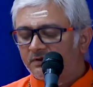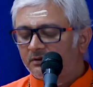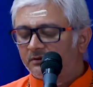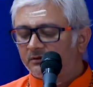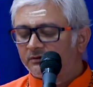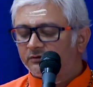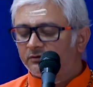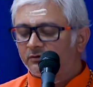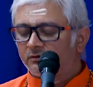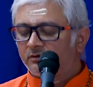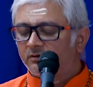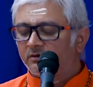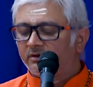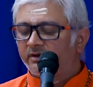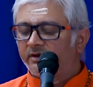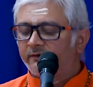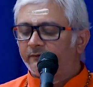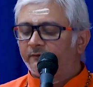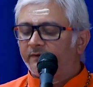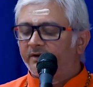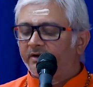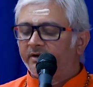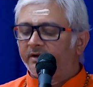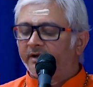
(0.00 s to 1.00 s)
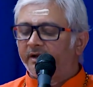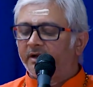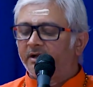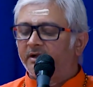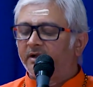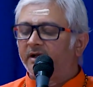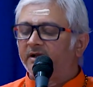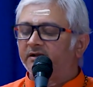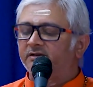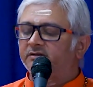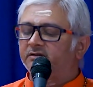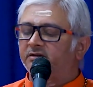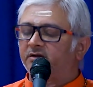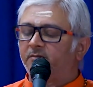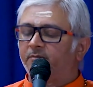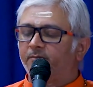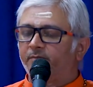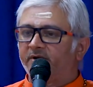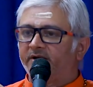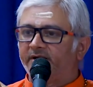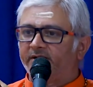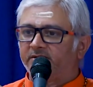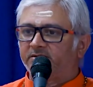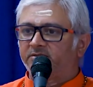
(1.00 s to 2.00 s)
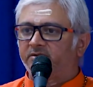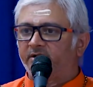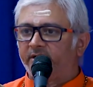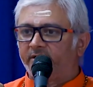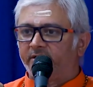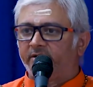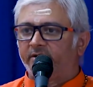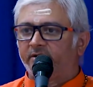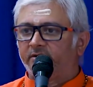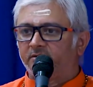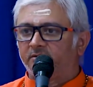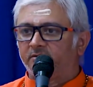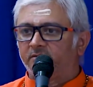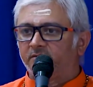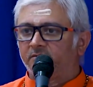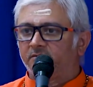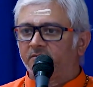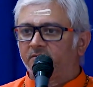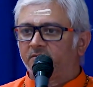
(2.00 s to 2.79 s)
So if a nail has complete threading,